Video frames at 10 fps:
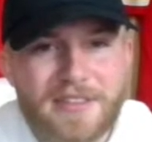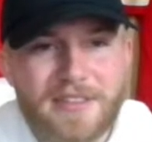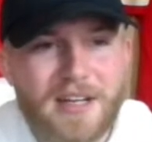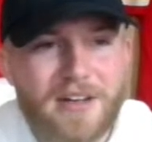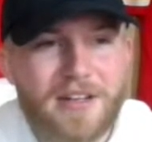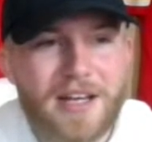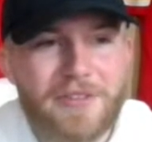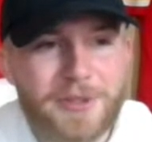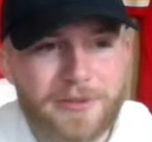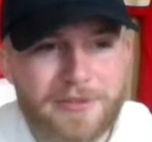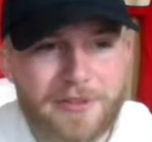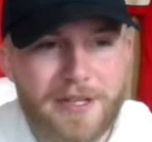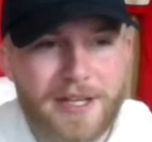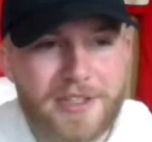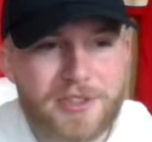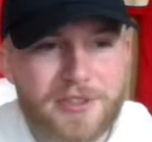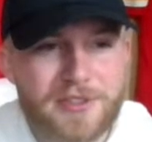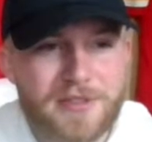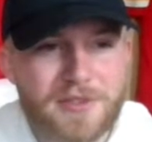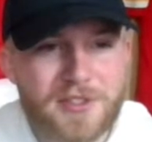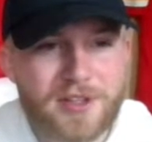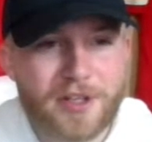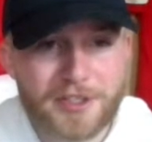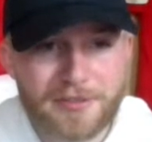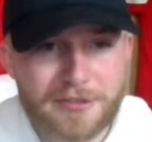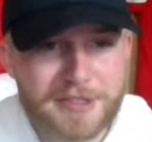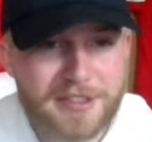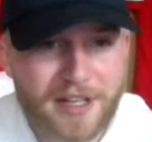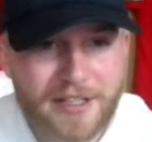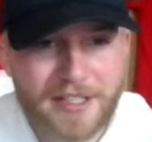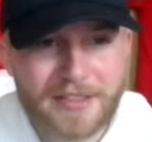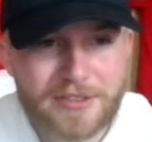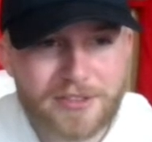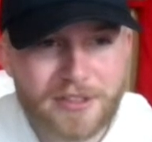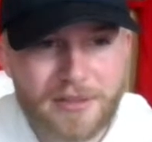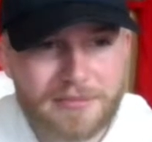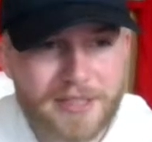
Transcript: yeah, I don't have anyone for the Nationals even starting for me right now, so I'm